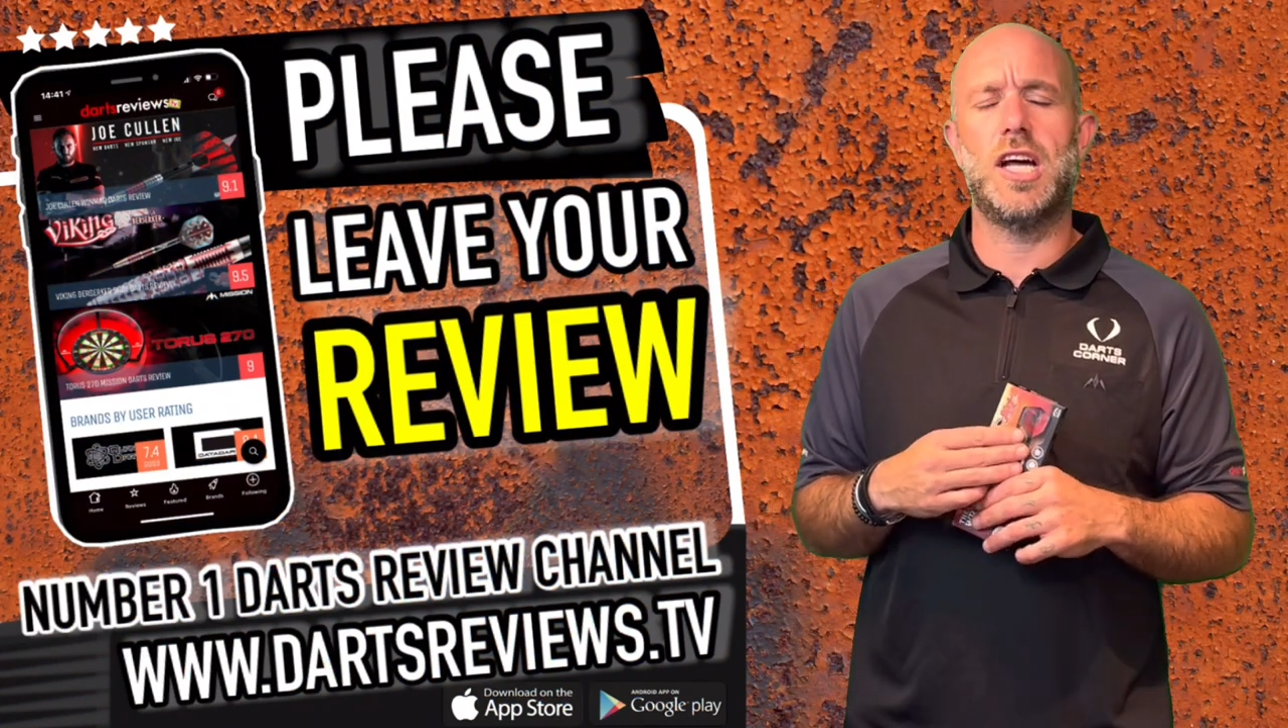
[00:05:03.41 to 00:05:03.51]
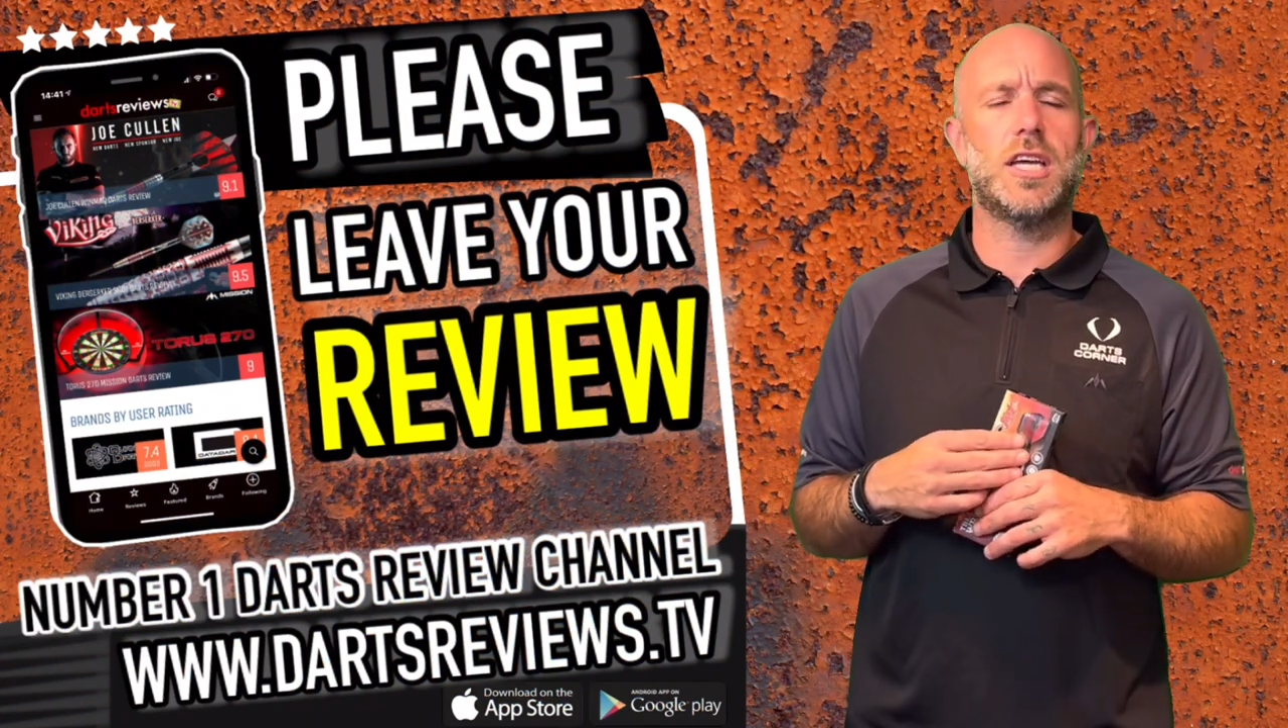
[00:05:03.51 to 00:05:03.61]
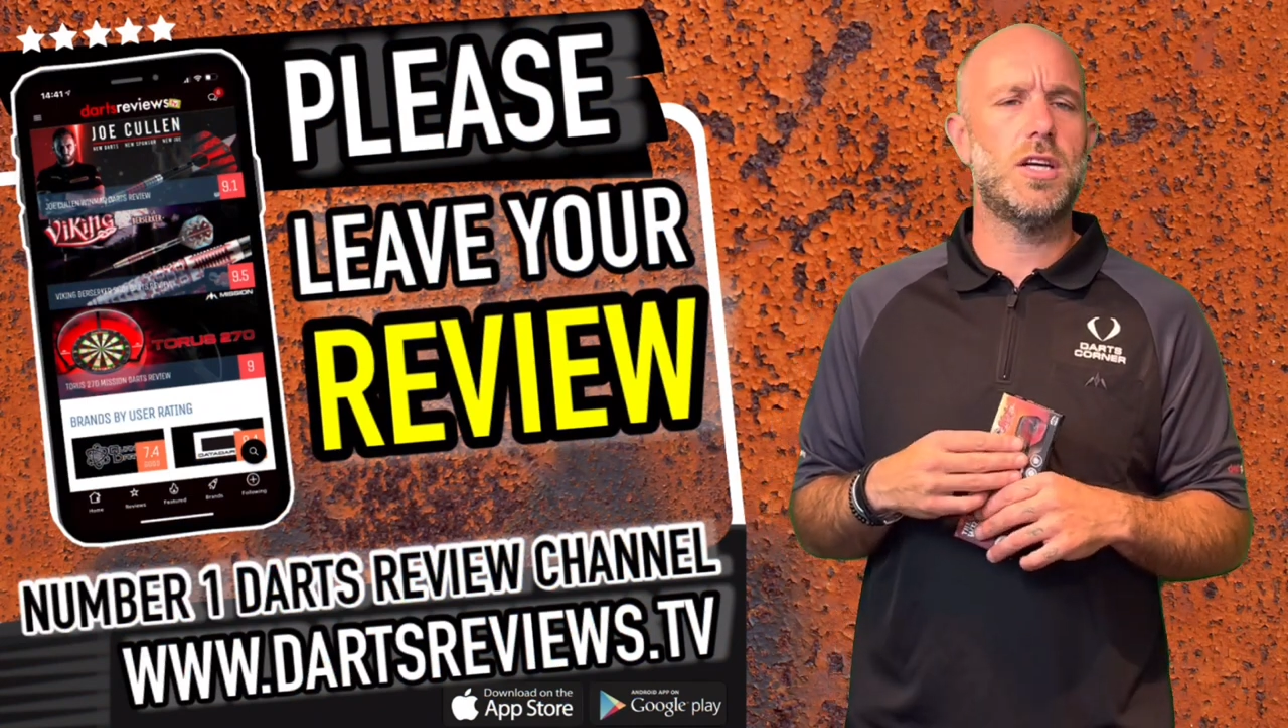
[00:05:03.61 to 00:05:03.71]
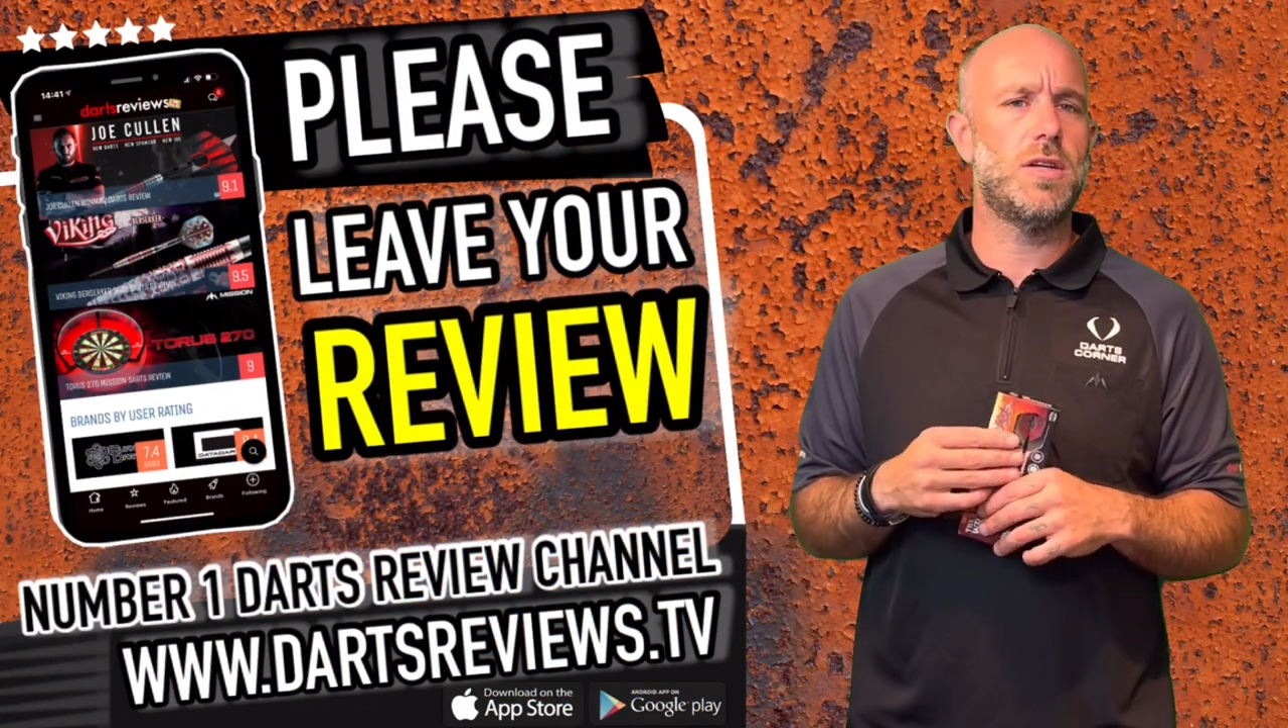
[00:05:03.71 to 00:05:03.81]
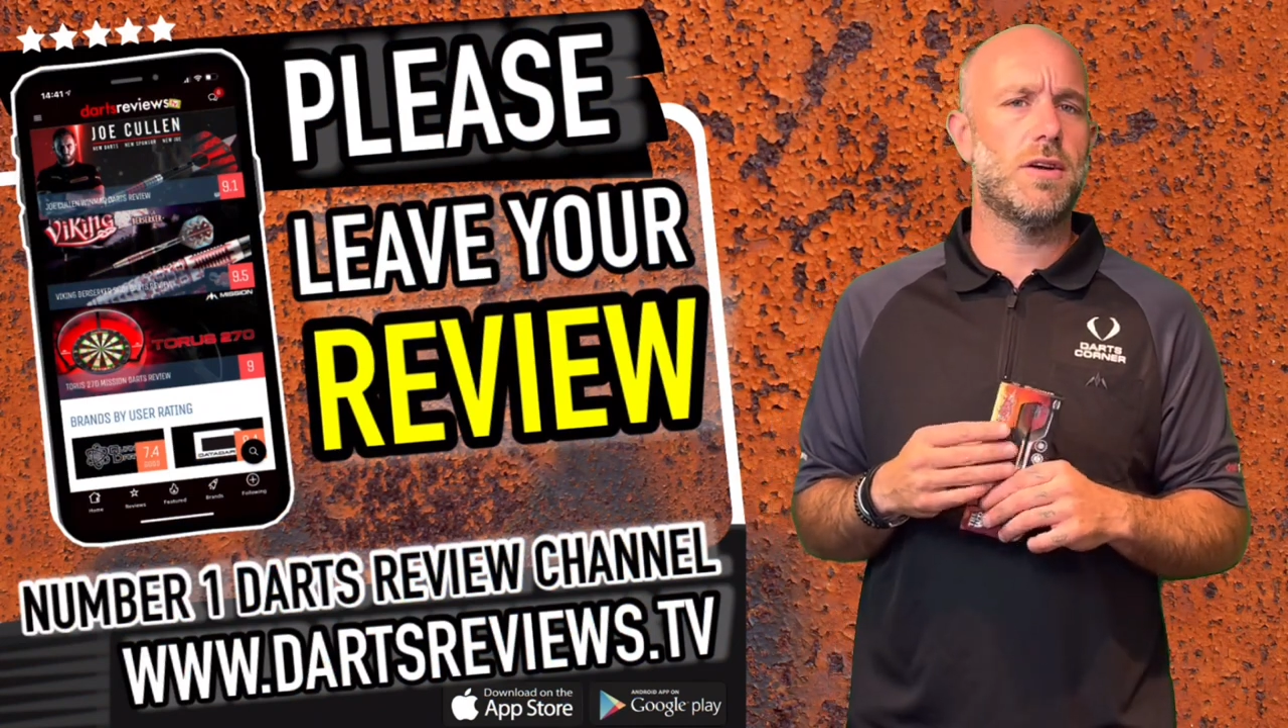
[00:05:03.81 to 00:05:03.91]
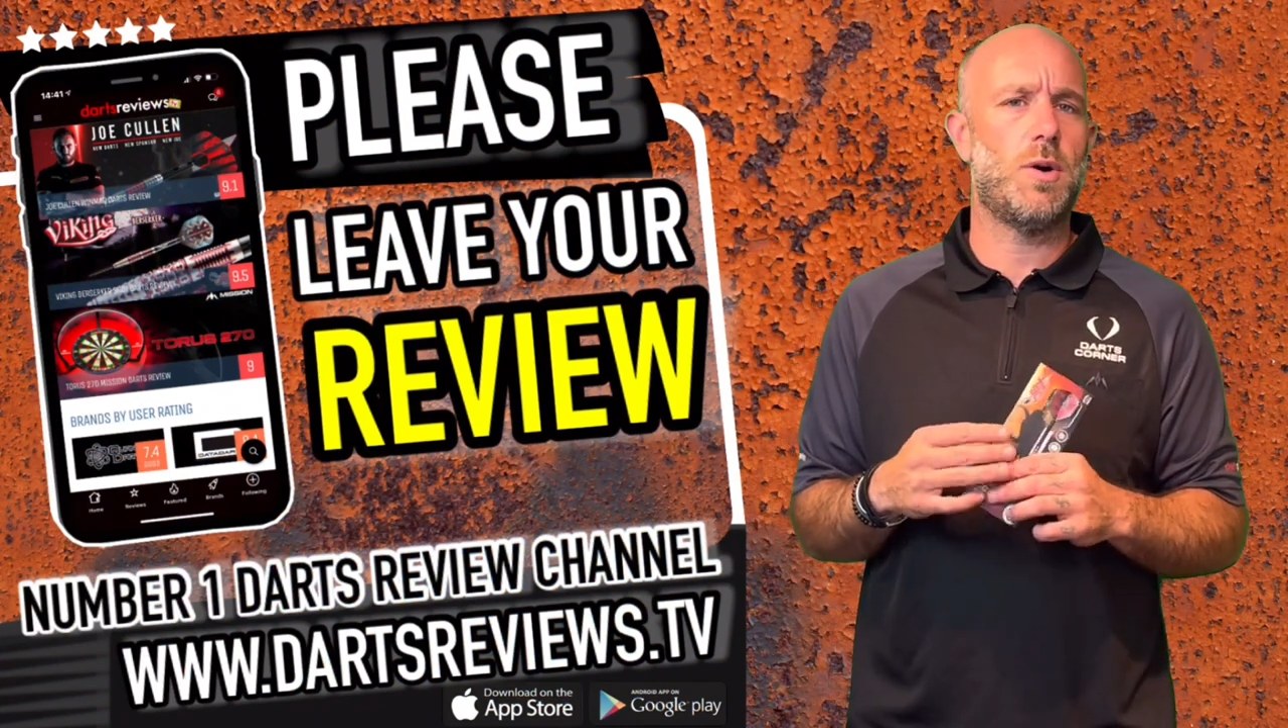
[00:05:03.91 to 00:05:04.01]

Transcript: I couldn't